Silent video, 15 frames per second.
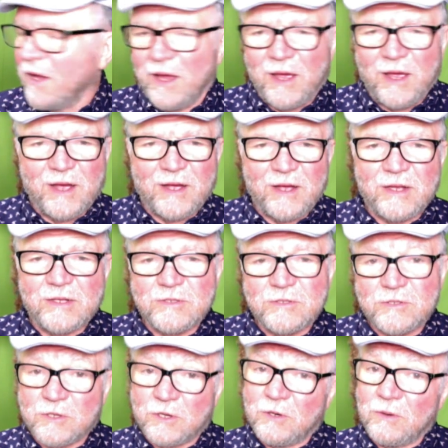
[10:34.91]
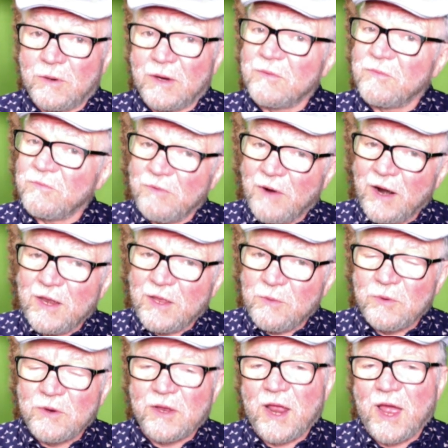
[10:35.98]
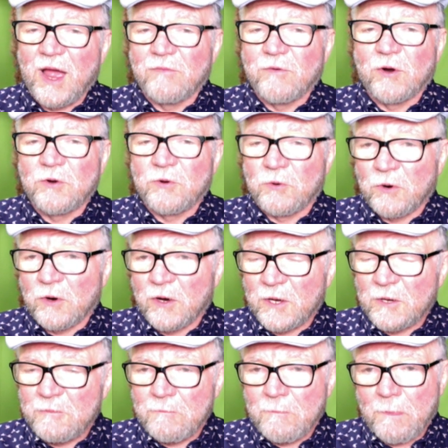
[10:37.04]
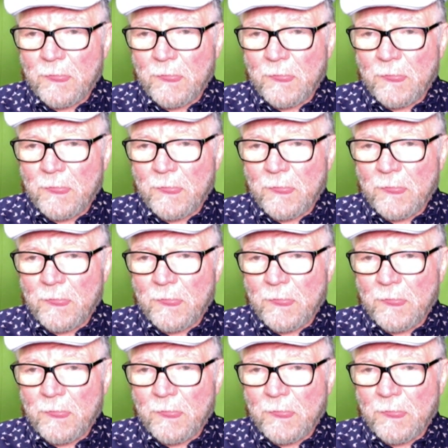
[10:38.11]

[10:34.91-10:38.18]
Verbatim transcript: And so on Friday, we're going to have our drawing.